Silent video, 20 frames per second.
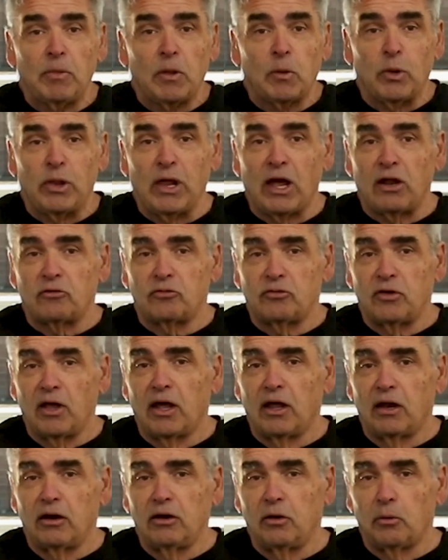With that
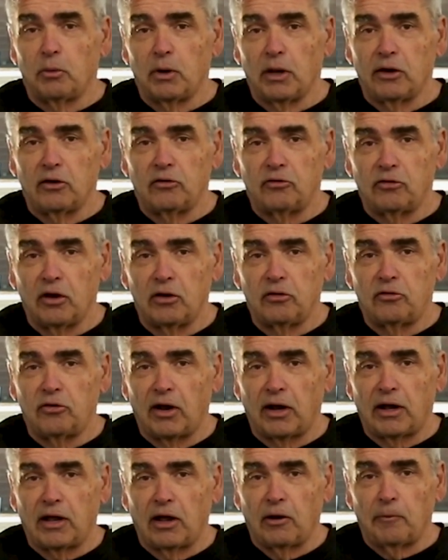said, you really should
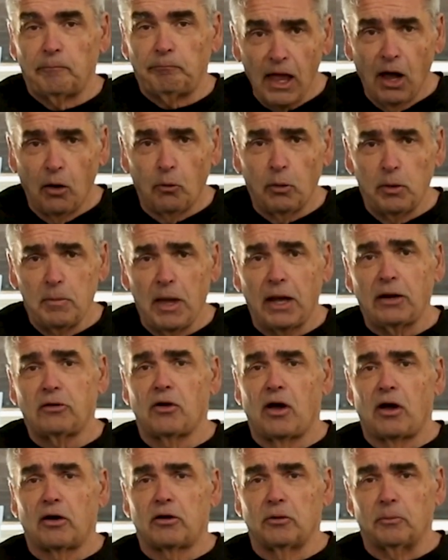check out how we make
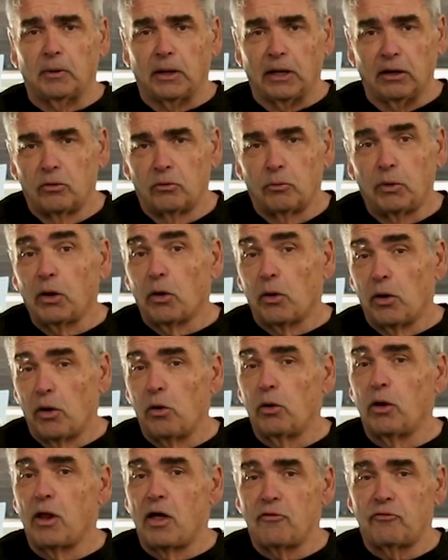taco meat. We go a
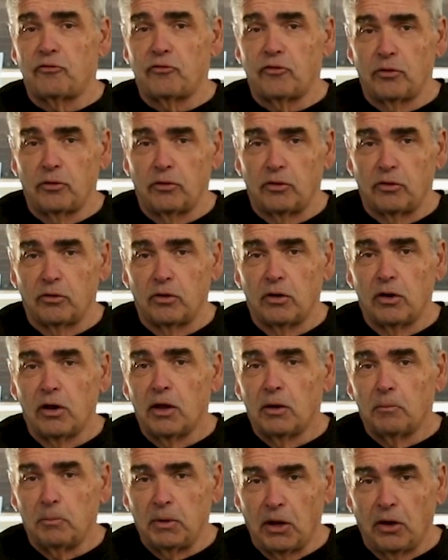whole lot further
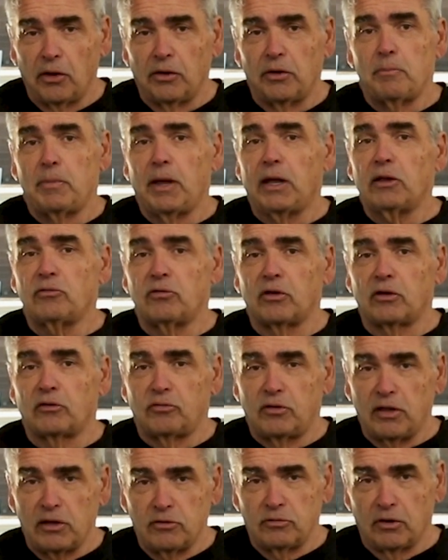beyond the basic
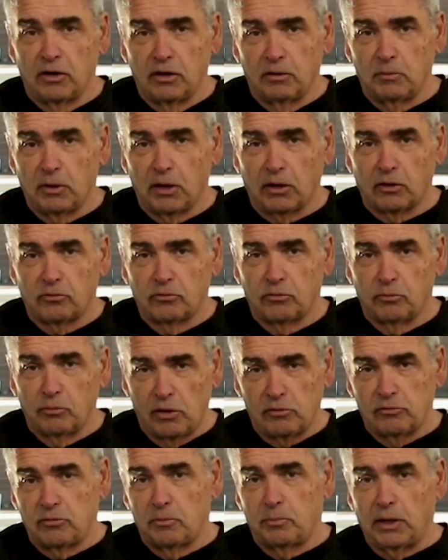seasoning mix
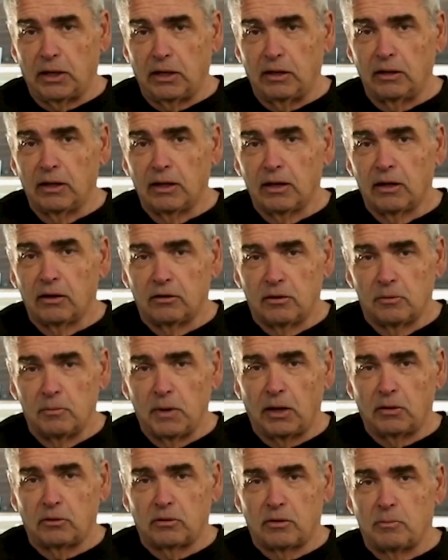recipe to
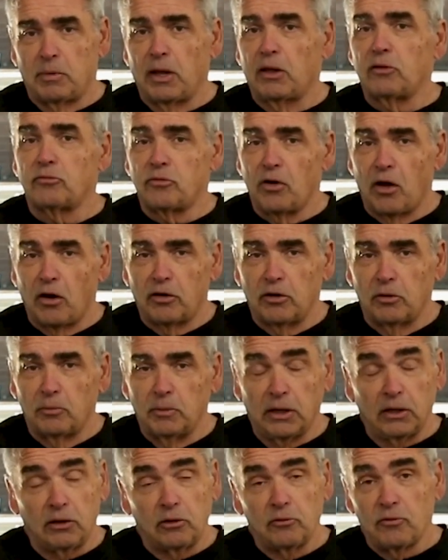make the best taco
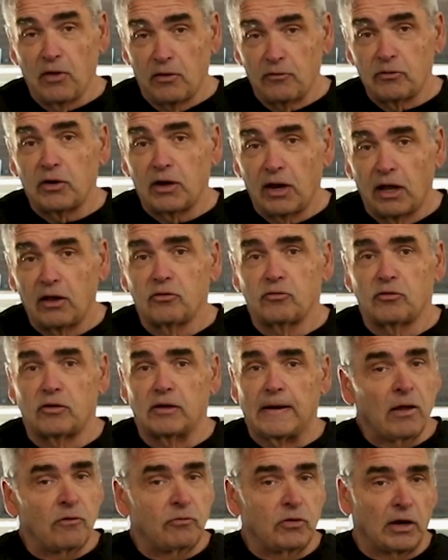meat you've ever
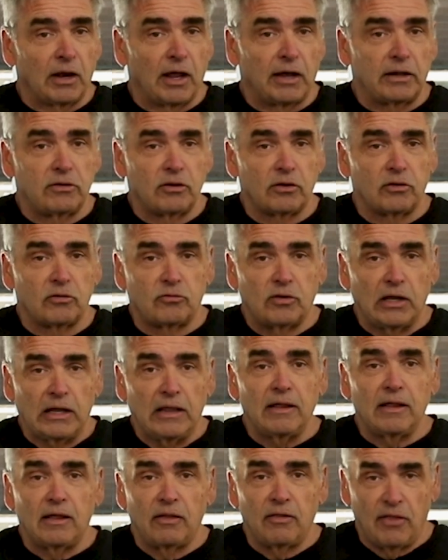tasted. If you'd like to
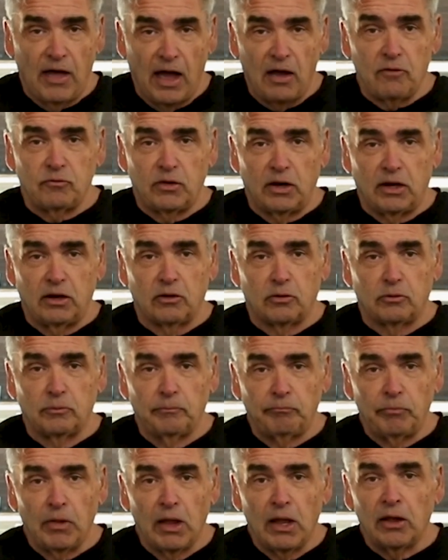see that video,
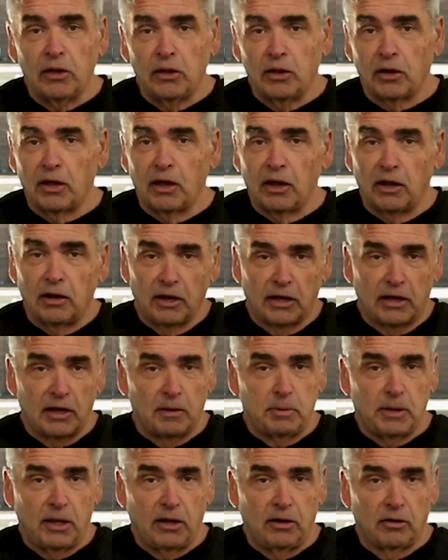you can click
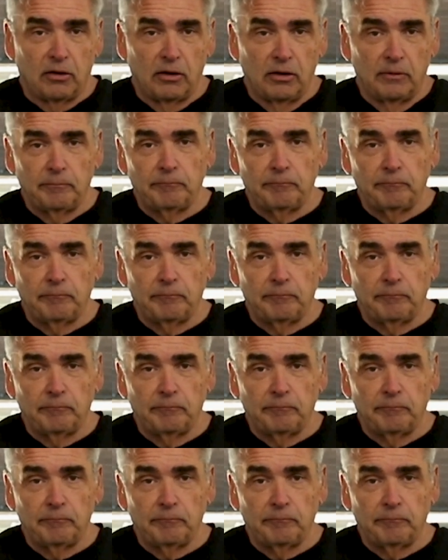up here,